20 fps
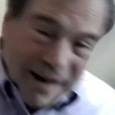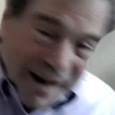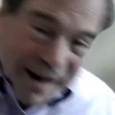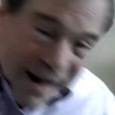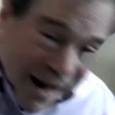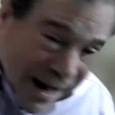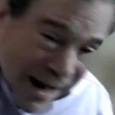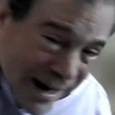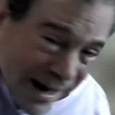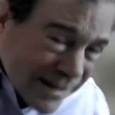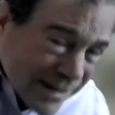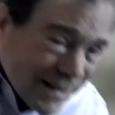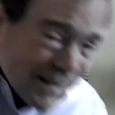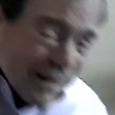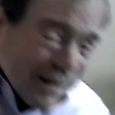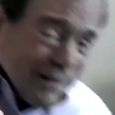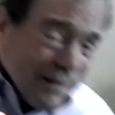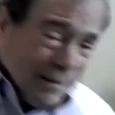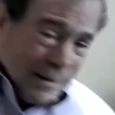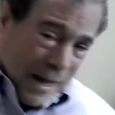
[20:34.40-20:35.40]
as
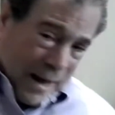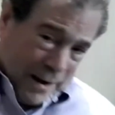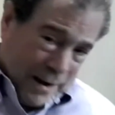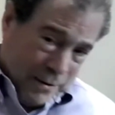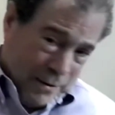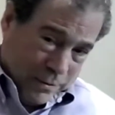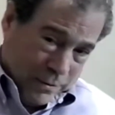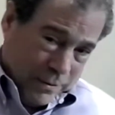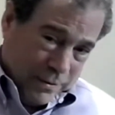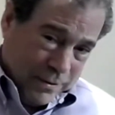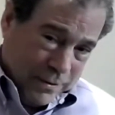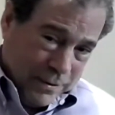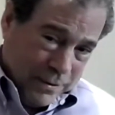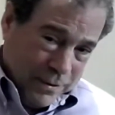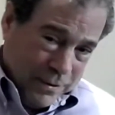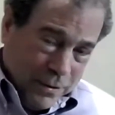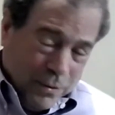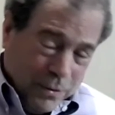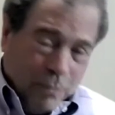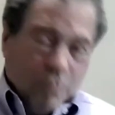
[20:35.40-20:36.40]
the letter
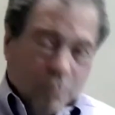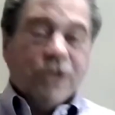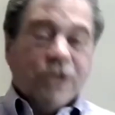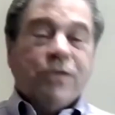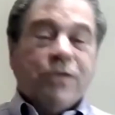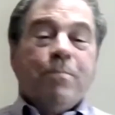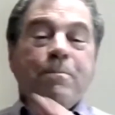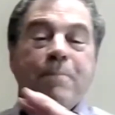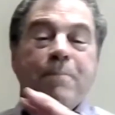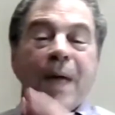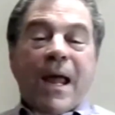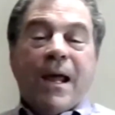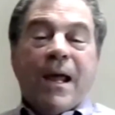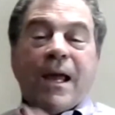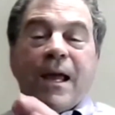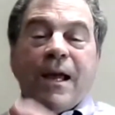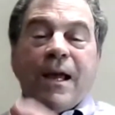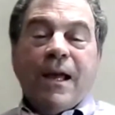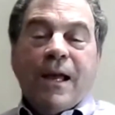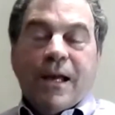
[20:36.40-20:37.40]
was
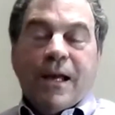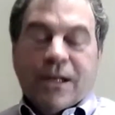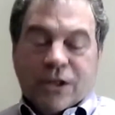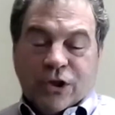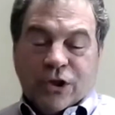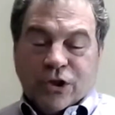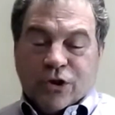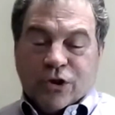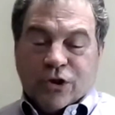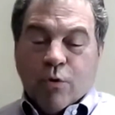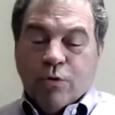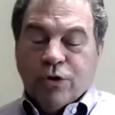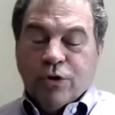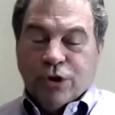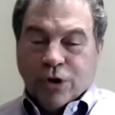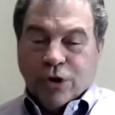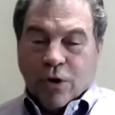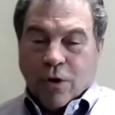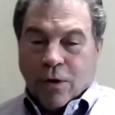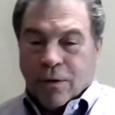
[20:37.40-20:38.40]
making its
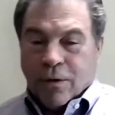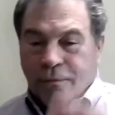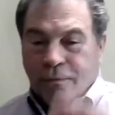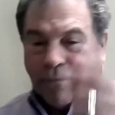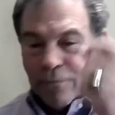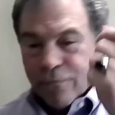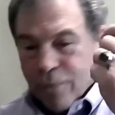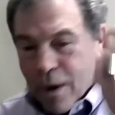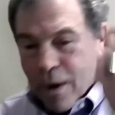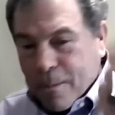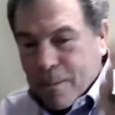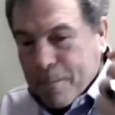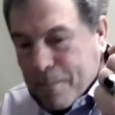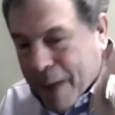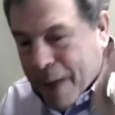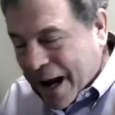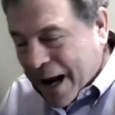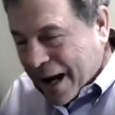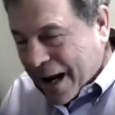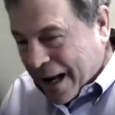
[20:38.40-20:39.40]
sojourn from
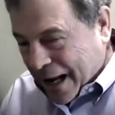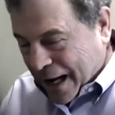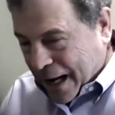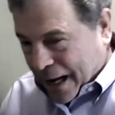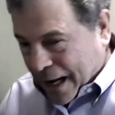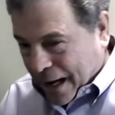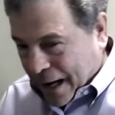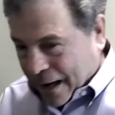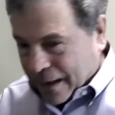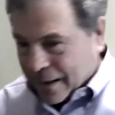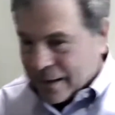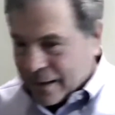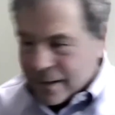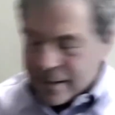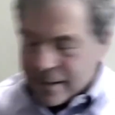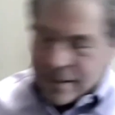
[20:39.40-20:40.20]
my hand